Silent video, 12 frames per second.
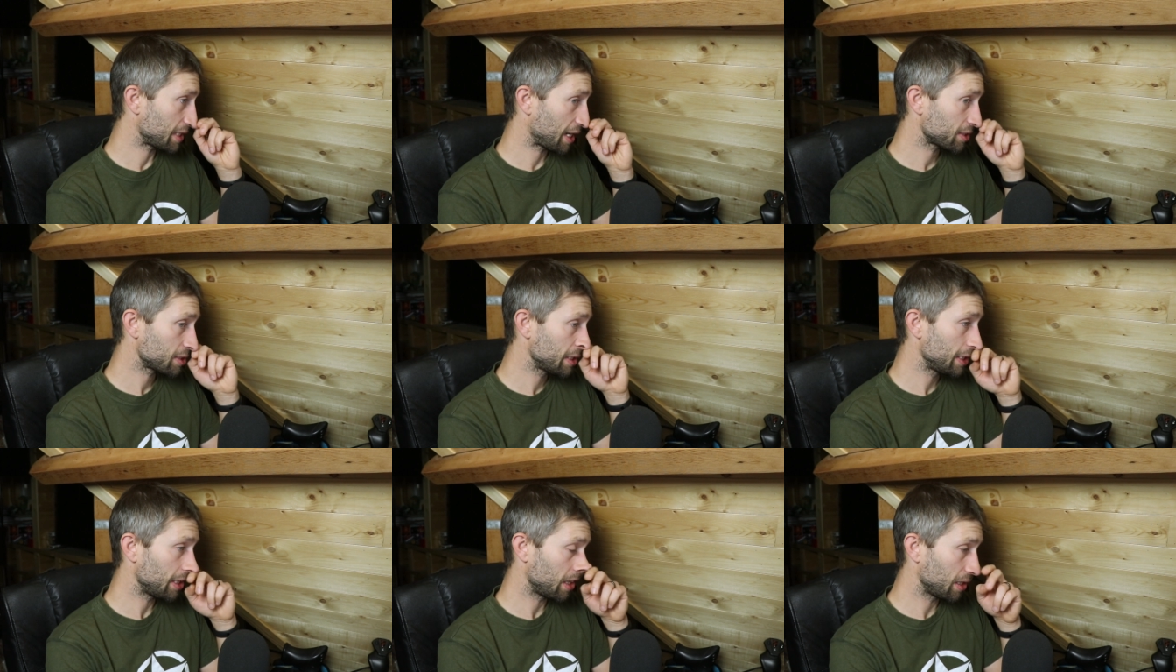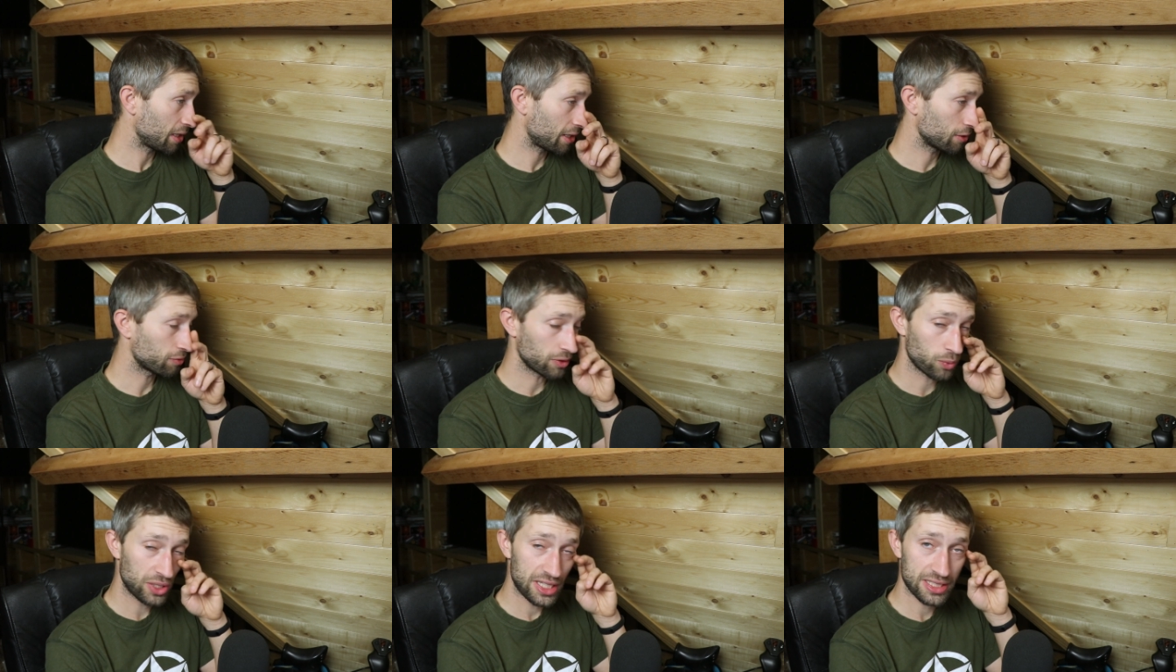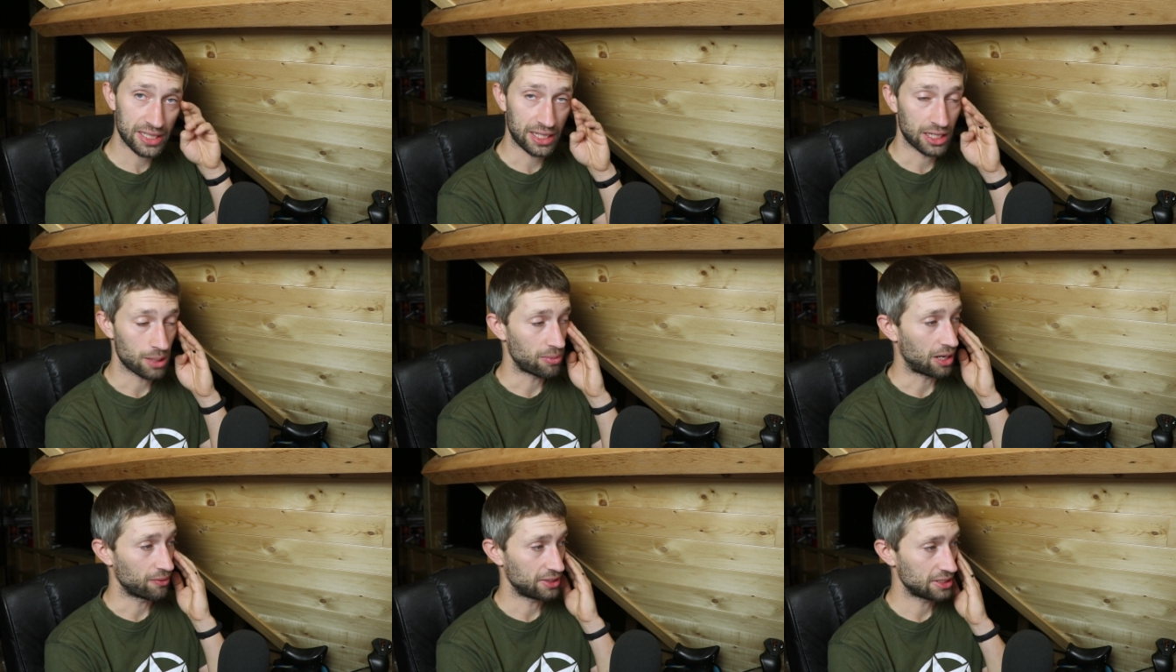actually a lot of reasoning
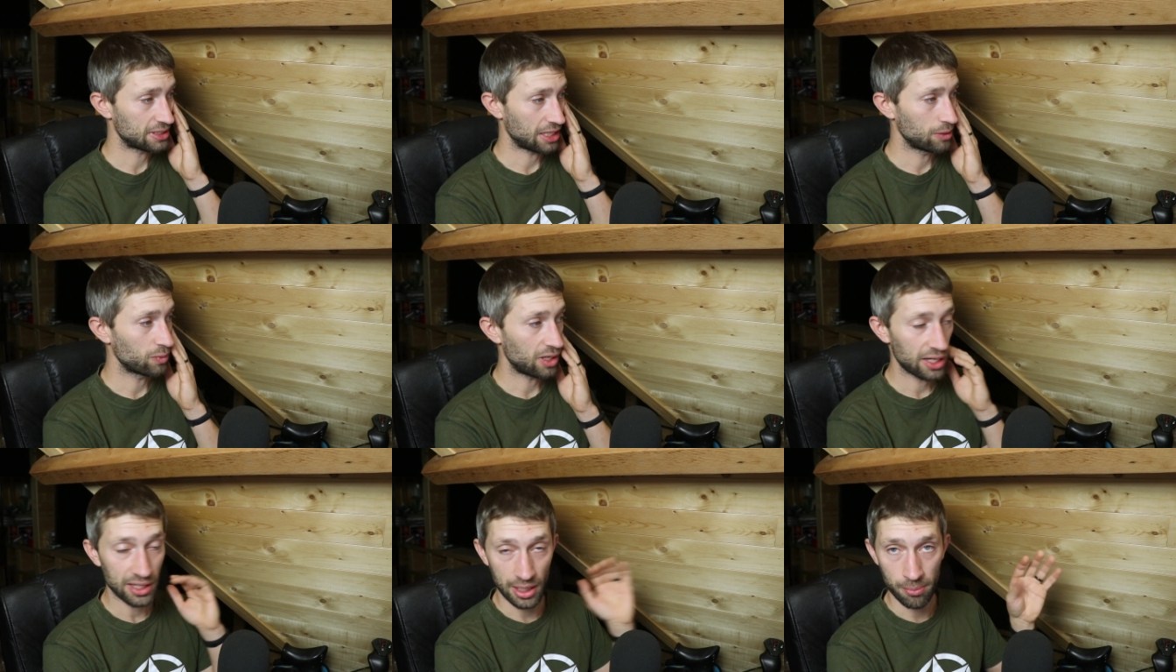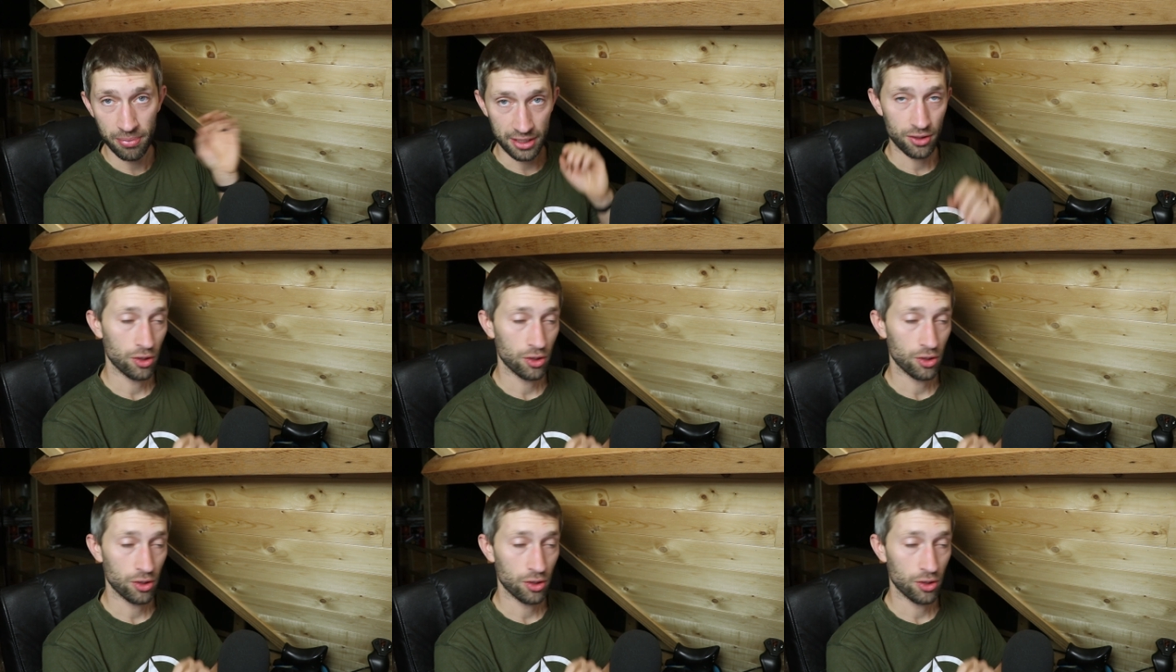about this and why I picked